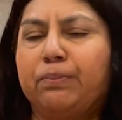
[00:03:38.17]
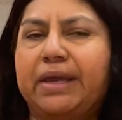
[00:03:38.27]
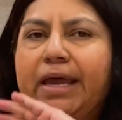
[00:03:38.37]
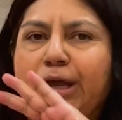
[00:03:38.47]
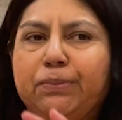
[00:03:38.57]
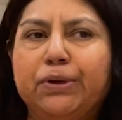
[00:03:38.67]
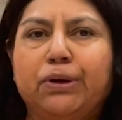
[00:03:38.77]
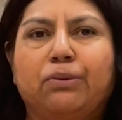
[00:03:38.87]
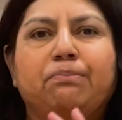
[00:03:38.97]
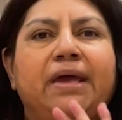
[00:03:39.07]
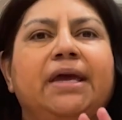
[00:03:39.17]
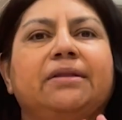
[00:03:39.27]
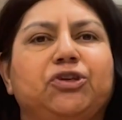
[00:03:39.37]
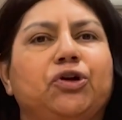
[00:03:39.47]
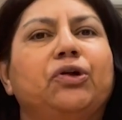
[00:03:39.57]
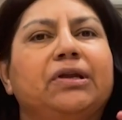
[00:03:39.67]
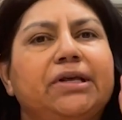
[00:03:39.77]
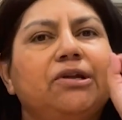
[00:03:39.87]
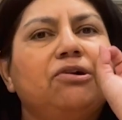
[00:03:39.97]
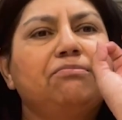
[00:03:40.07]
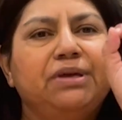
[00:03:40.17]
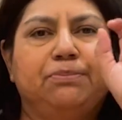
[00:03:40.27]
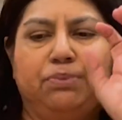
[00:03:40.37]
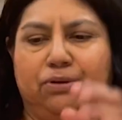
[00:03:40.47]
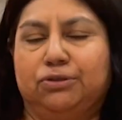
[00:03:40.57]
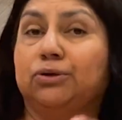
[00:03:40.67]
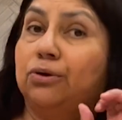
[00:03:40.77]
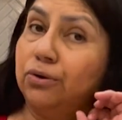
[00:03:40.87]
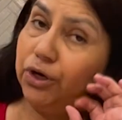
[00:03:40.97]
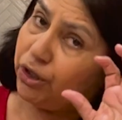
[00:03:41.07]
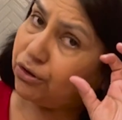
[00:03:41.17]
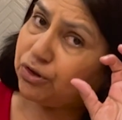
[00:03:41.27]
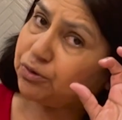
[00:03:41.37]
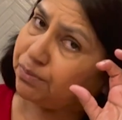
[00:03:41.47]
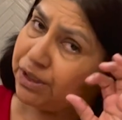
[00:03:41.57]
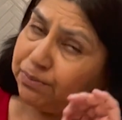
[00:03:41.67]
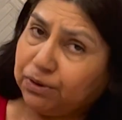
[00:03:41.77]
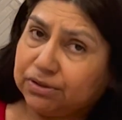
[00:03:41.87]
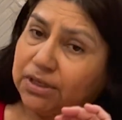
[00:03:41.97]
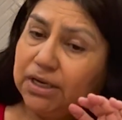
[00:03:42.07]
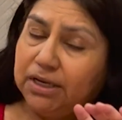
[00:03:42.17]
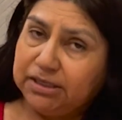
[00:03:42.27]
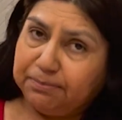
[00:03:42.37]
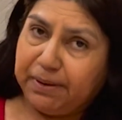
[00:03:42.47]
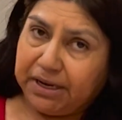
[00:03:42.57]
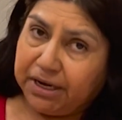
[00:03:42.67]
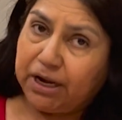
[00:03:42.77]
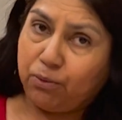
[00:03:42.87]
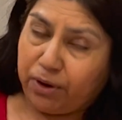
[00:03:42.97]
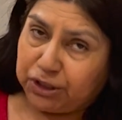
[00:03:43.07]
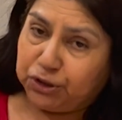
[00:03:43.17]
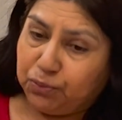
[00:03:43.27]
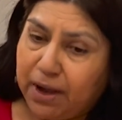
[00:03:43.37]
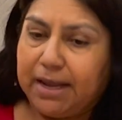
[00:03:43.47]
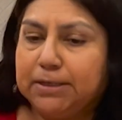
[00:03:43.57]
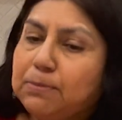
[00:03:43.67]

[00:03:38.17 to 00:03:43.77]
be able to make your little meatballs or huge meatballs, depending on what you want.